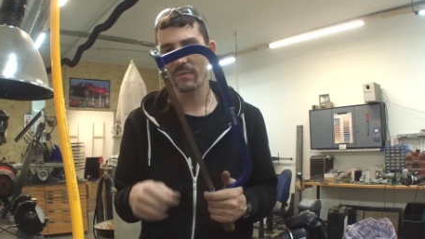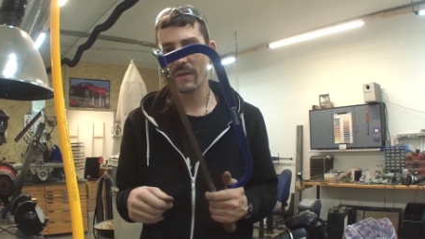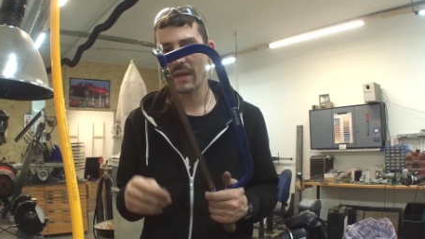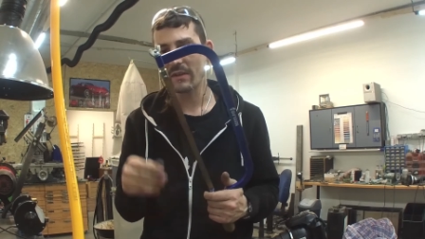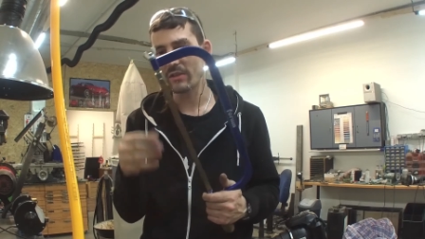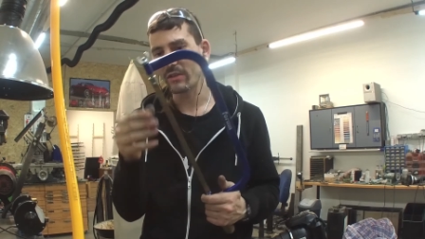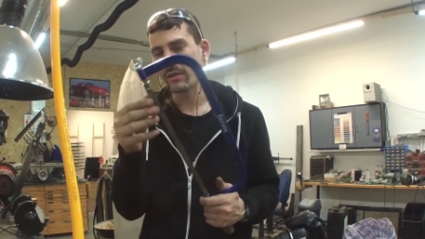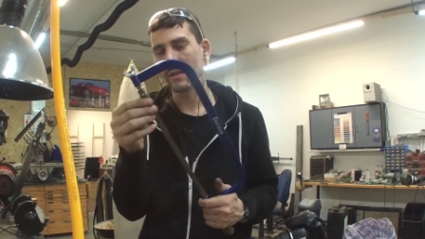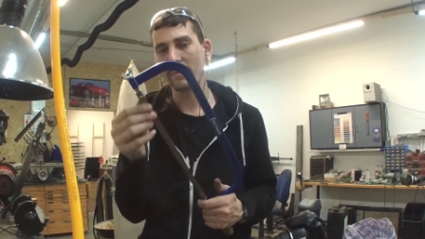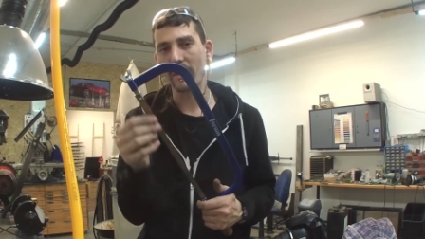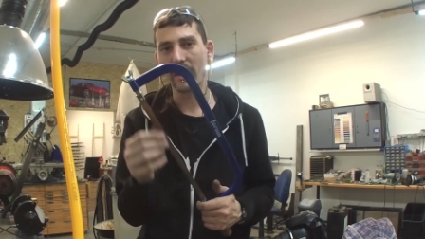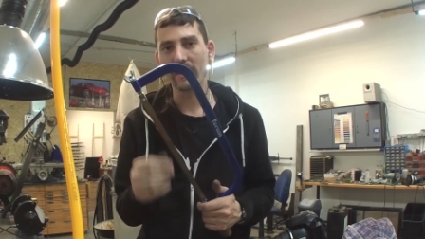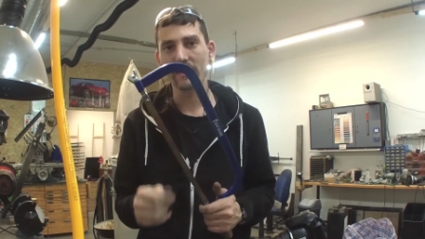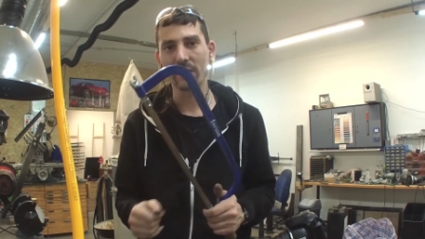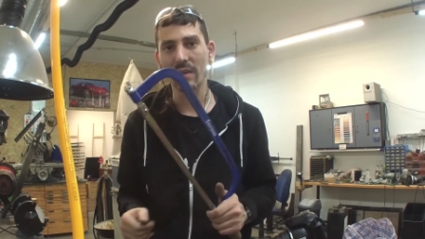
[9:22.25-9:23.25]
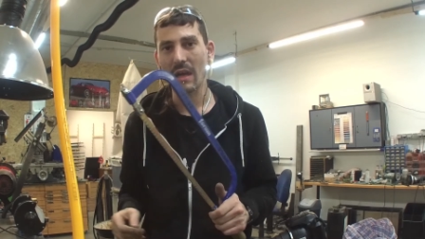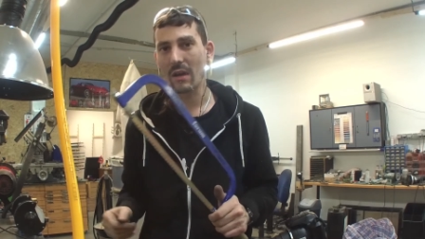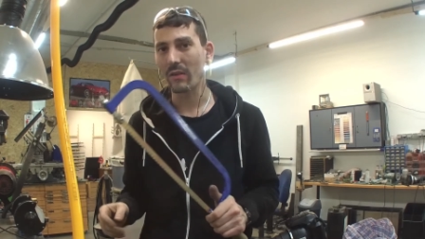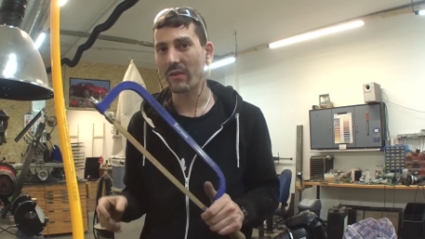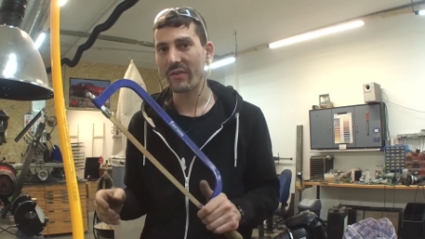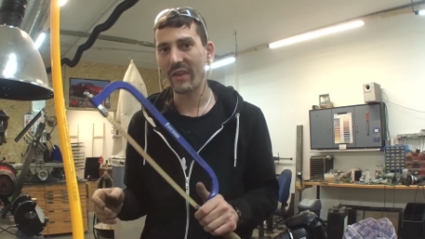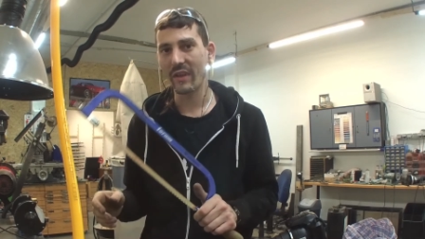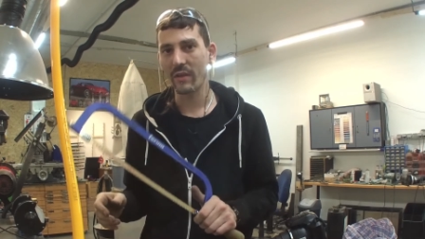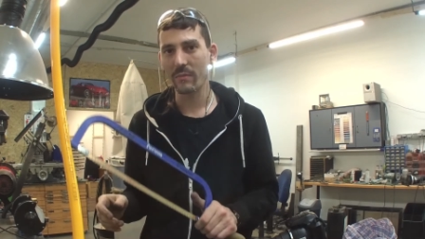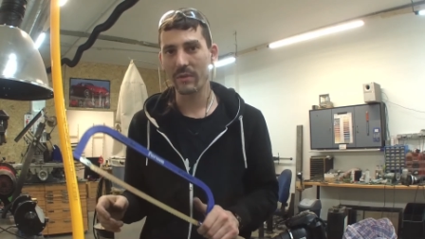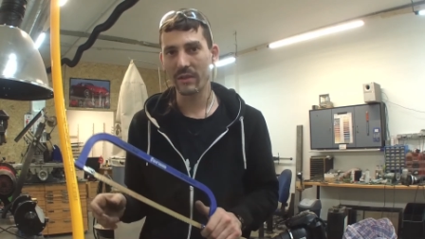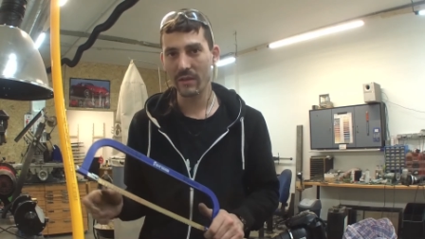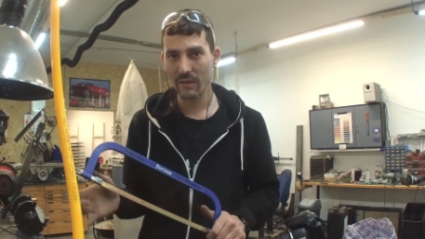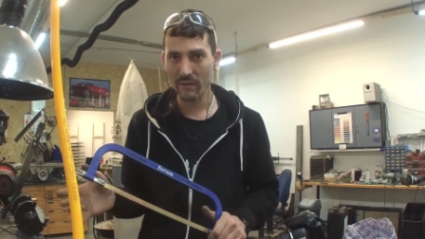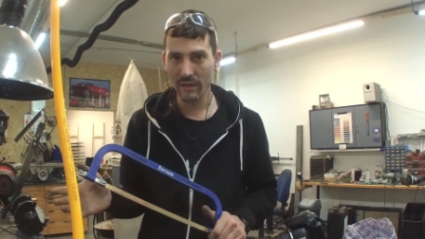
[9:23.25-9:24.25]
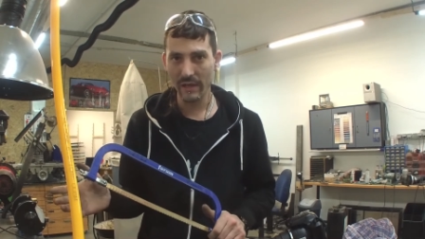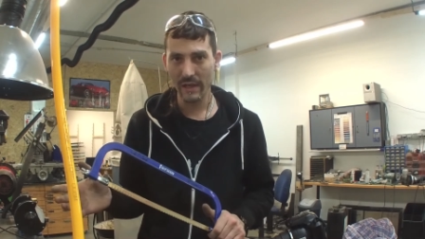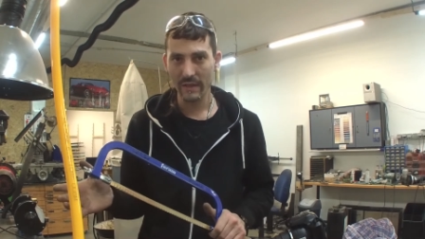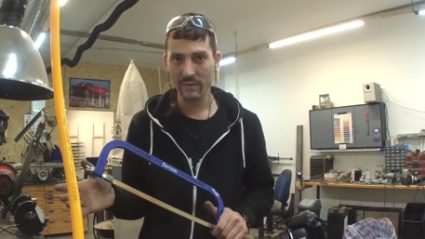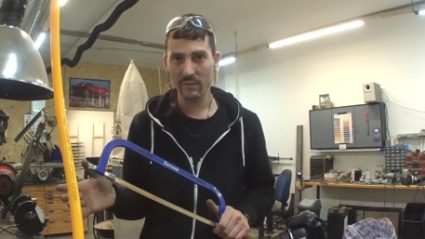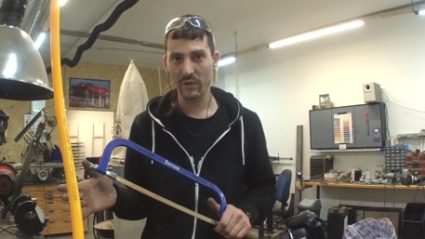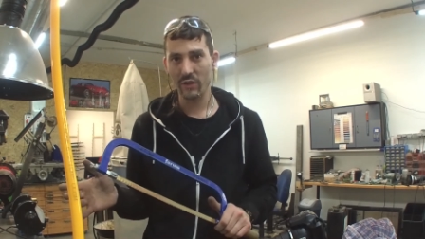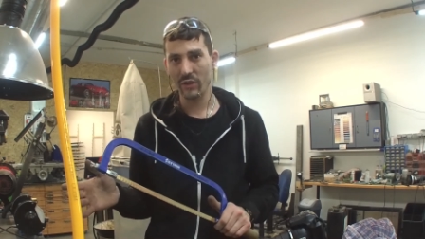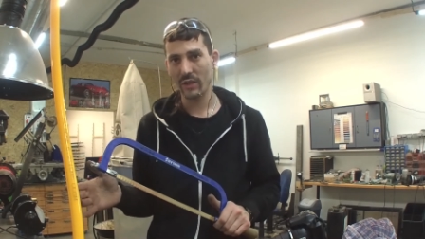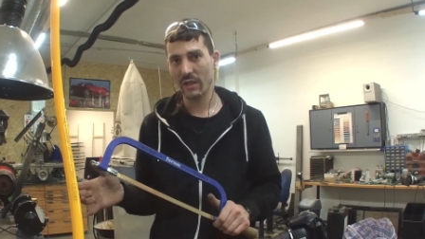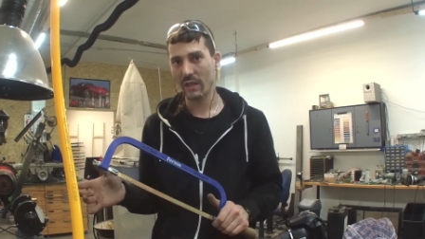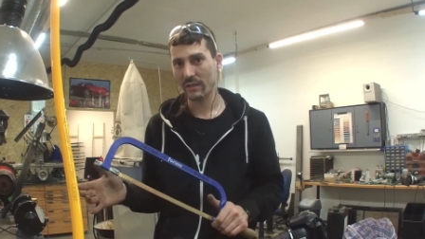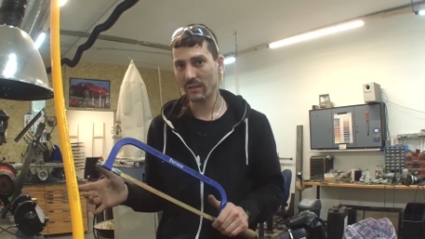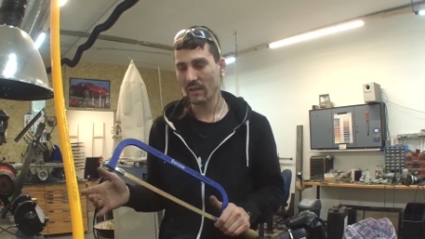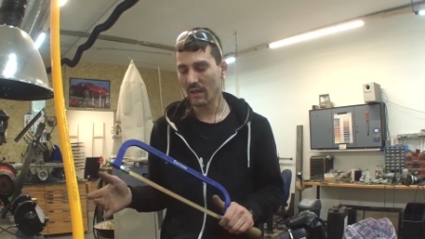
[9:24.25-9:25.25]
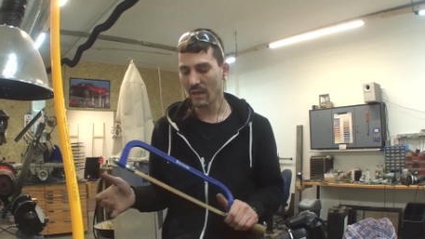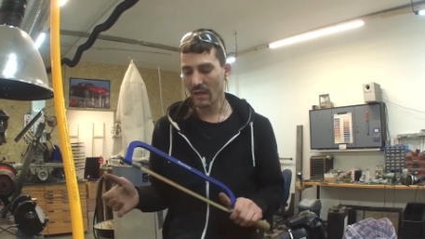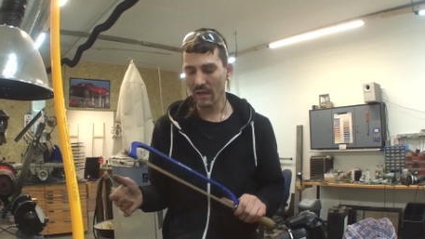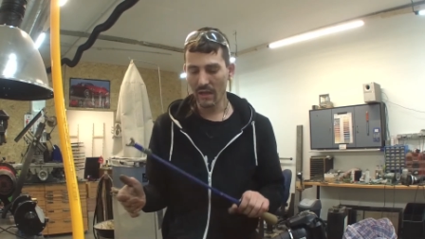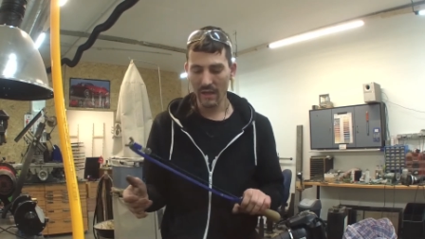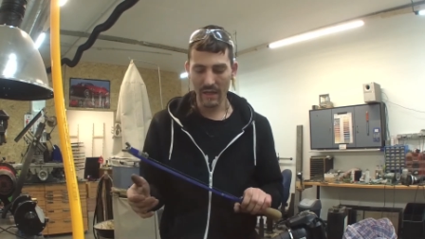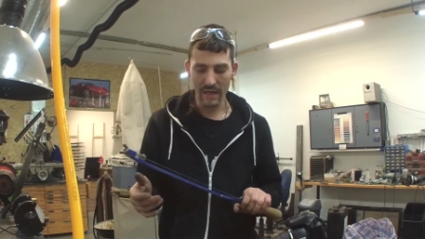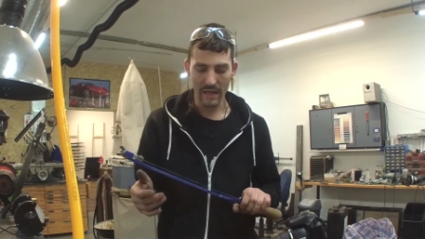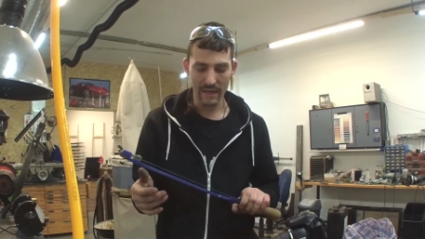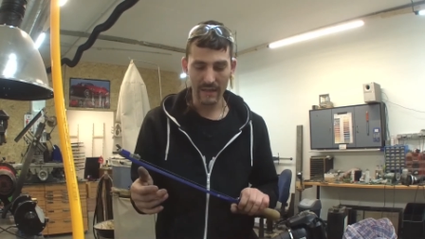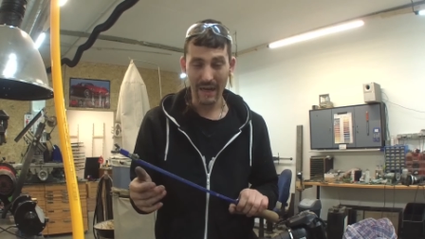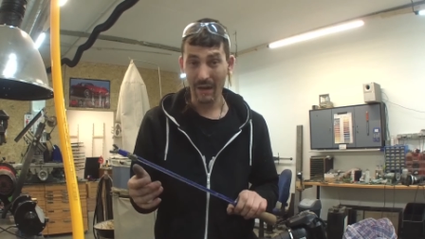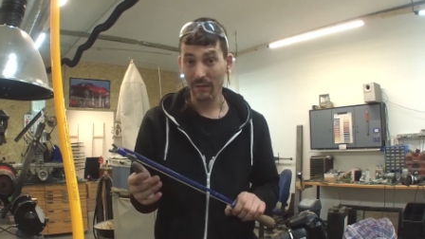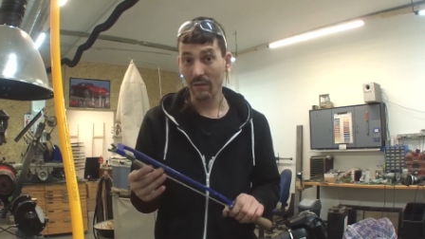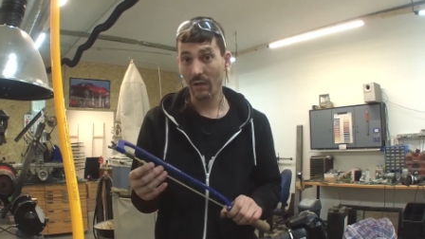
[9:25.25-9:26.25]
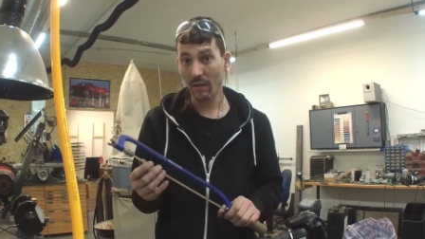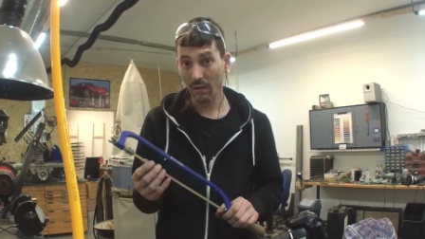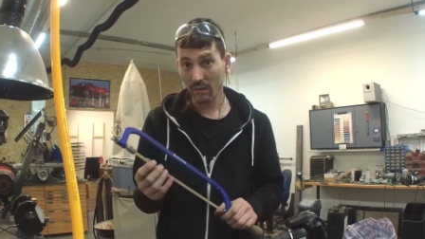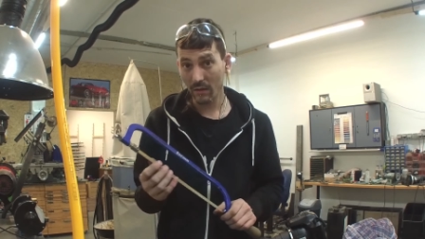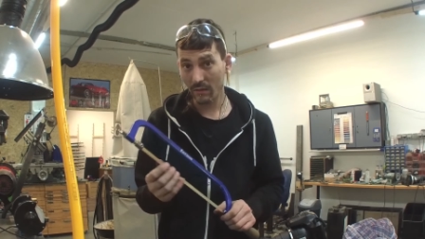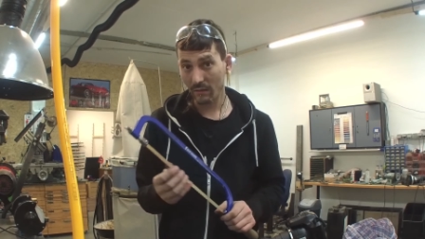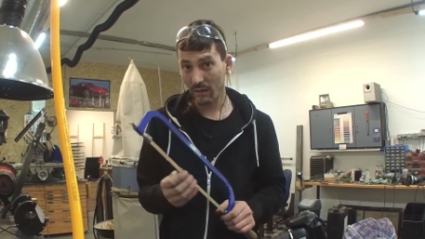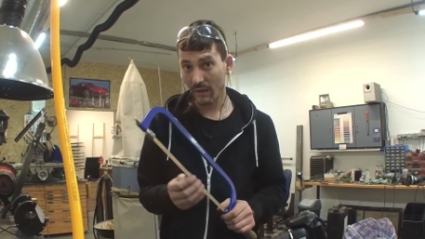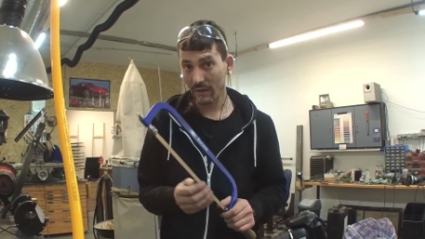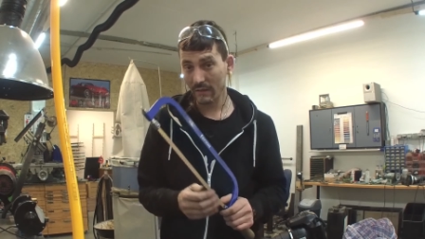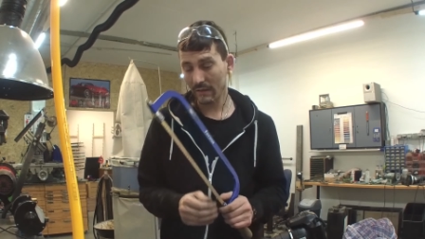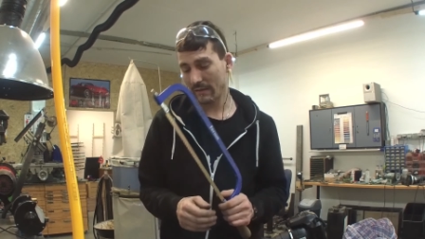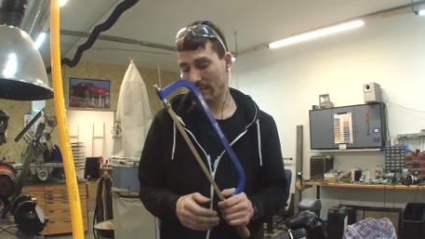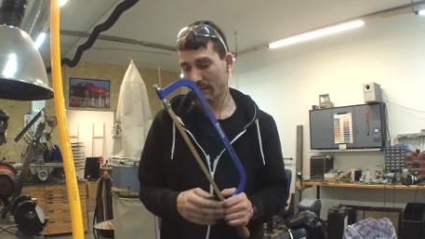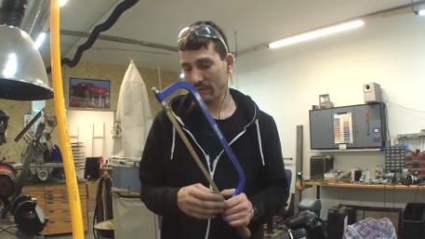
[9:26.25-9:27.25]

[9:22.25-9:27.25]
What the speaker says: Matters depends on how thick your material is which you cut and how long you cut.